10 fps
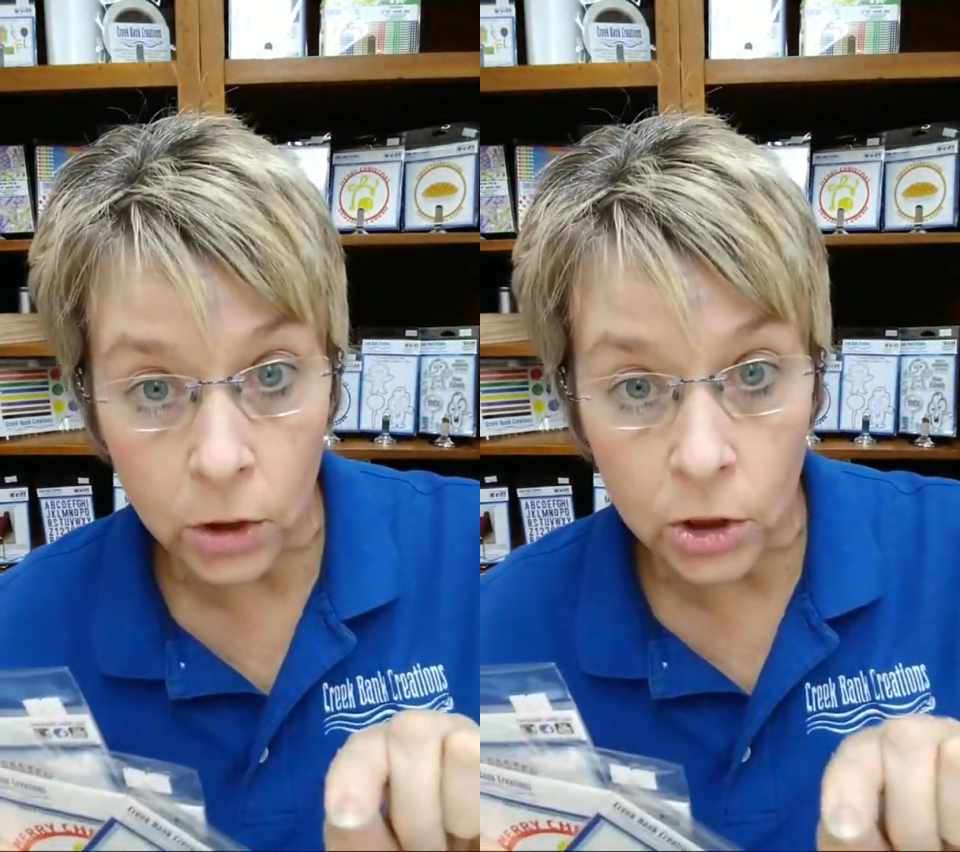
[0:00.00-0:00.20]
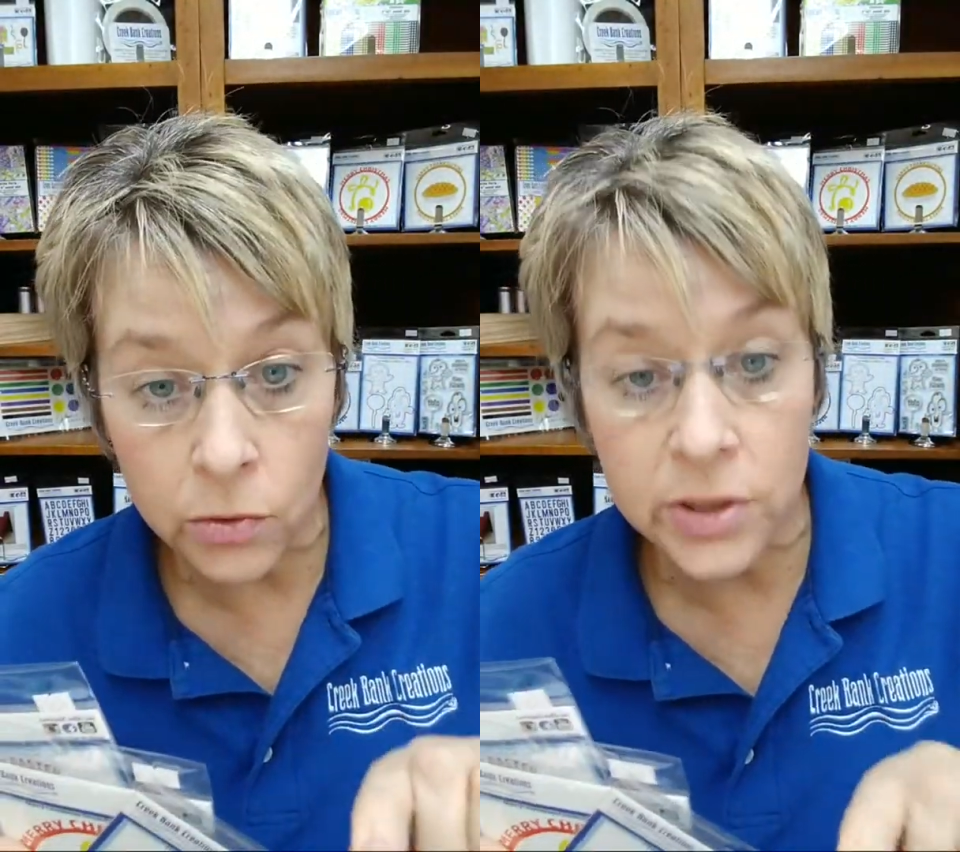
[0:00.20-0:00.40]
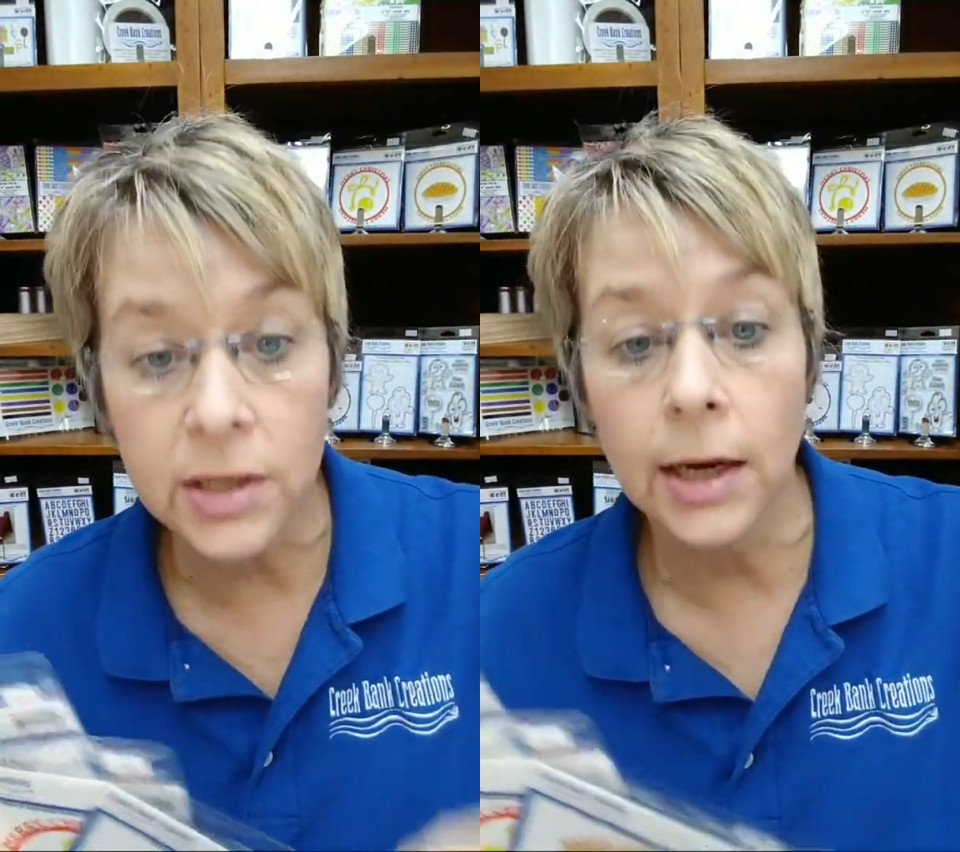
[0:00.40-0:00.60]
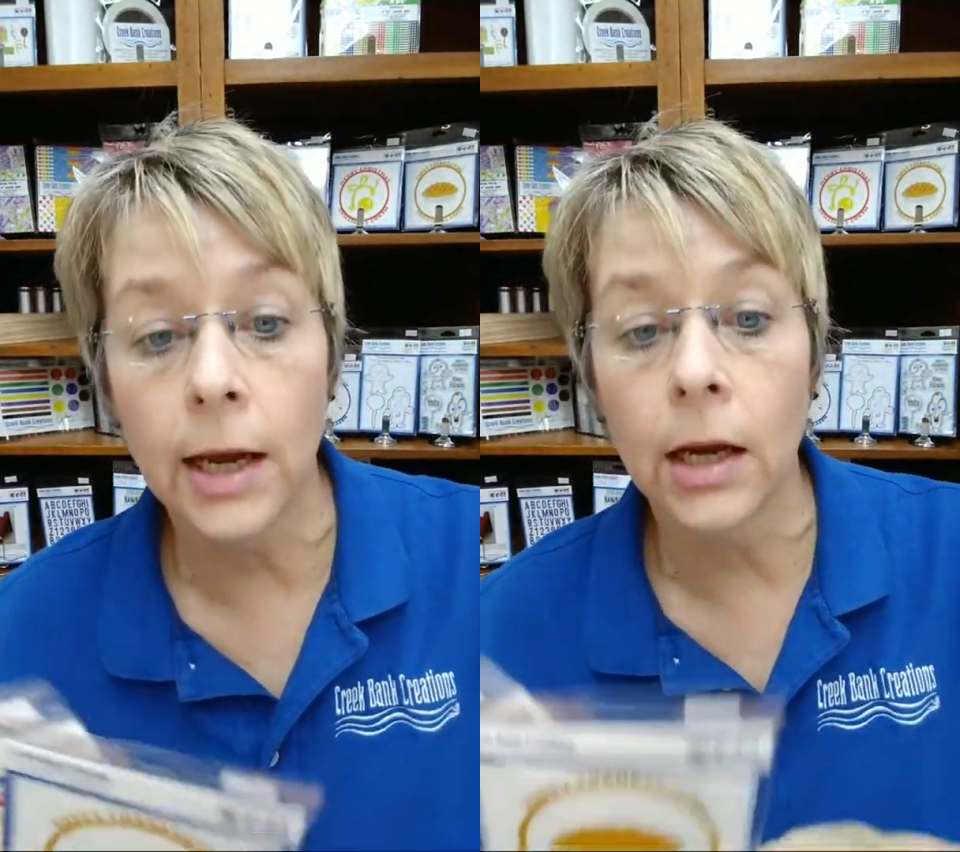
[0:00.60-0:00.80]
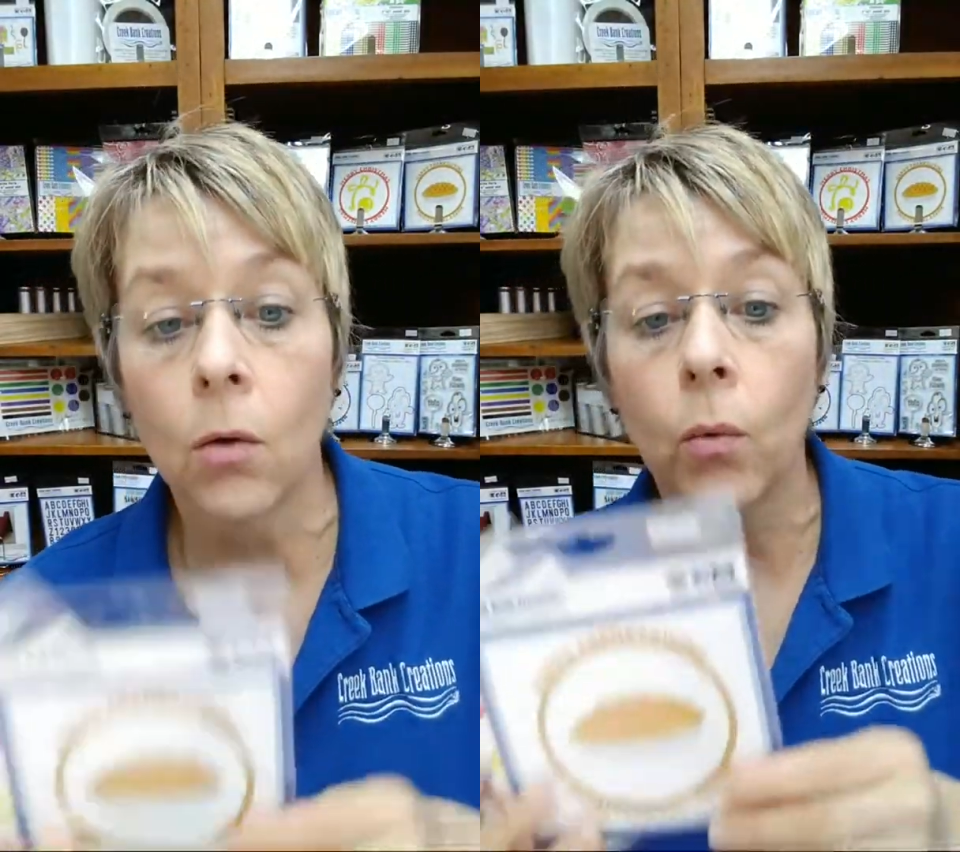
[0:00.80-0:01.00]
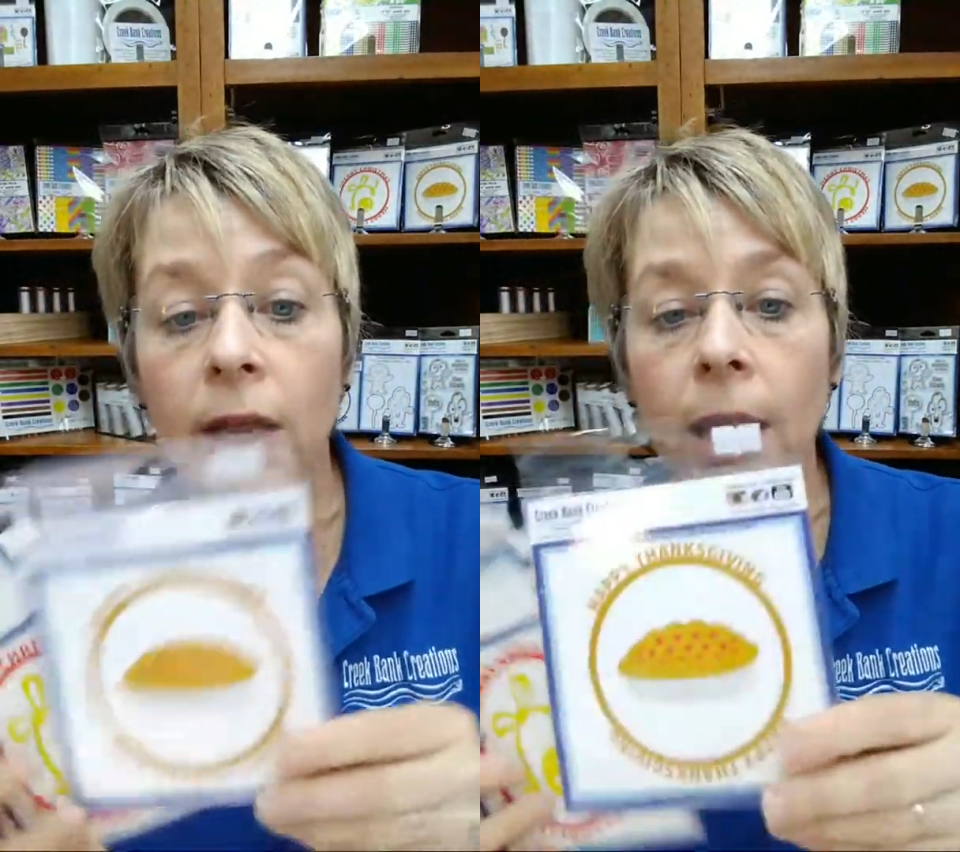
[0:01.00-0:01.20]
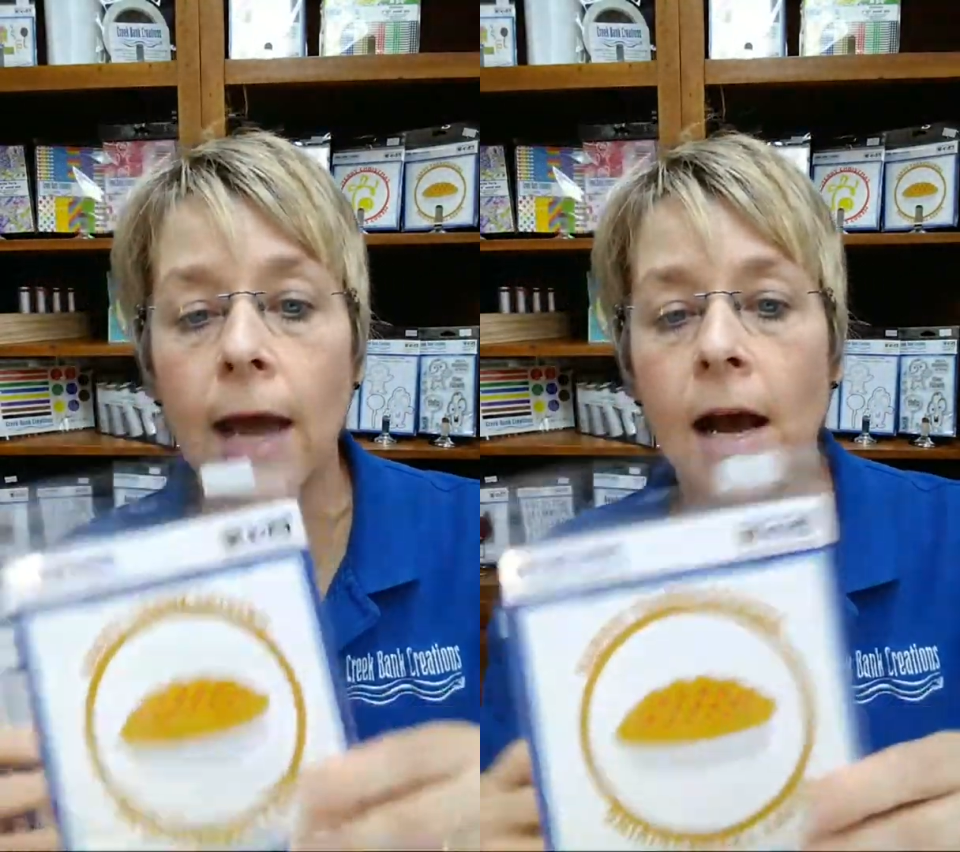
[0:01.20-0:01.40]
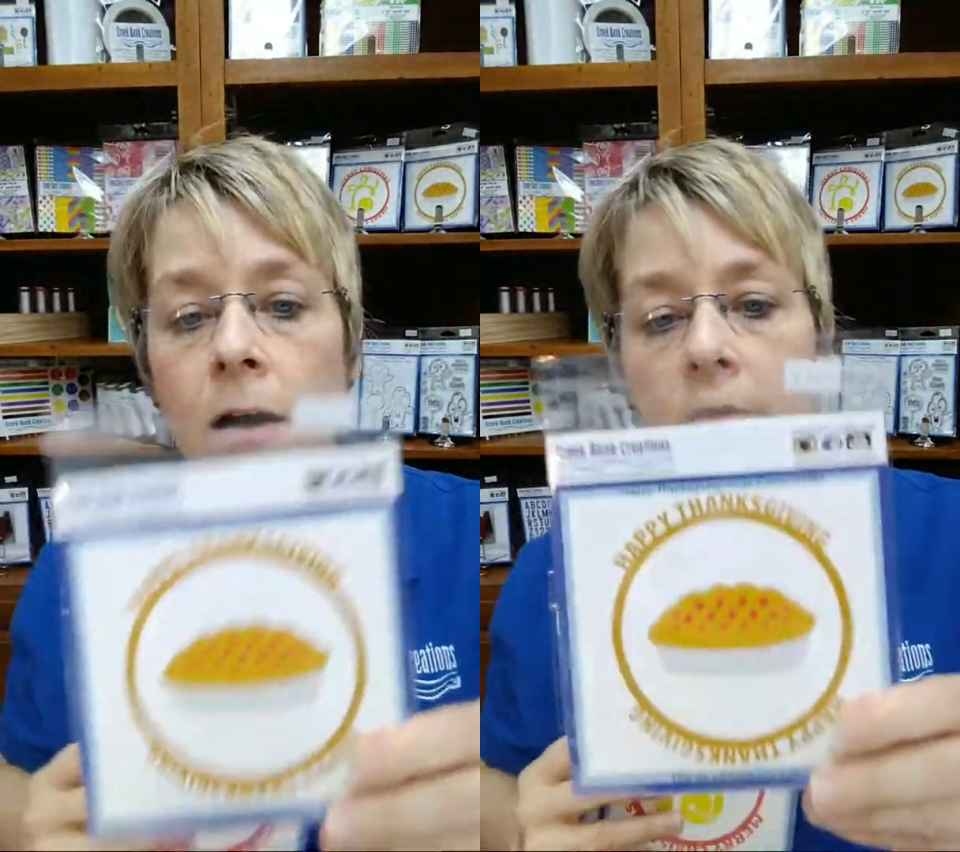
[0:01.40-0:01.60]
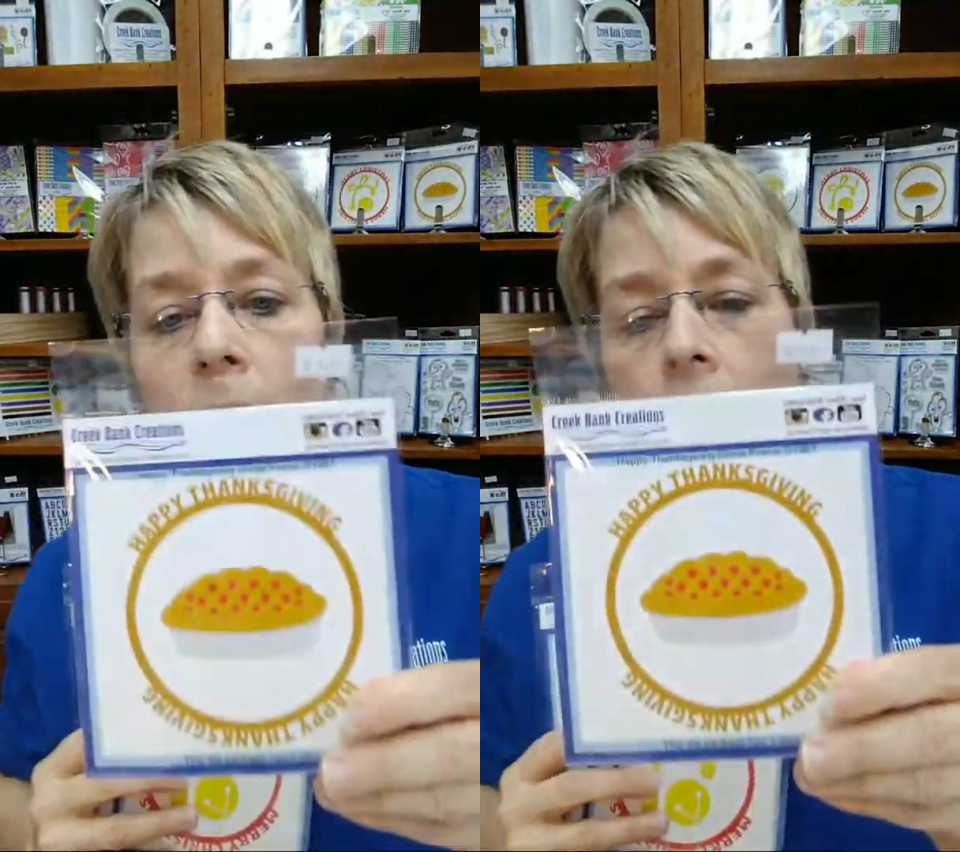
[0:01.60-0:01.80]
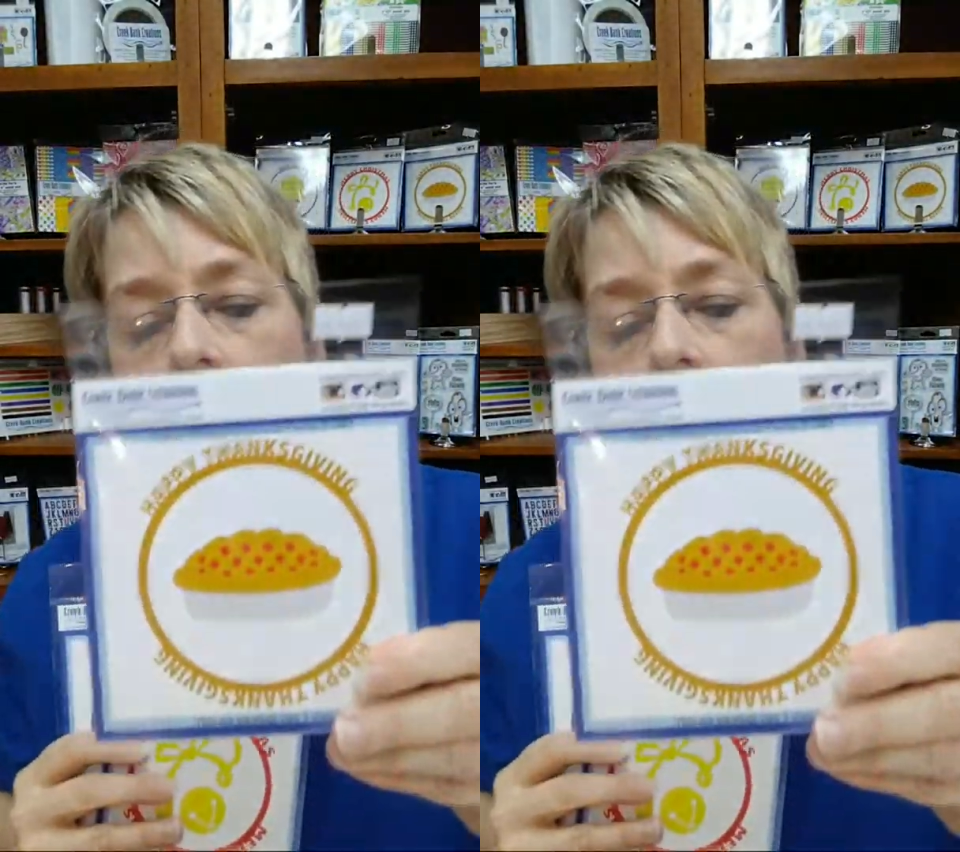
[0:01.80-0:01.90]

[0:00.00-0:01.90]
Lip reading: use tonight, we have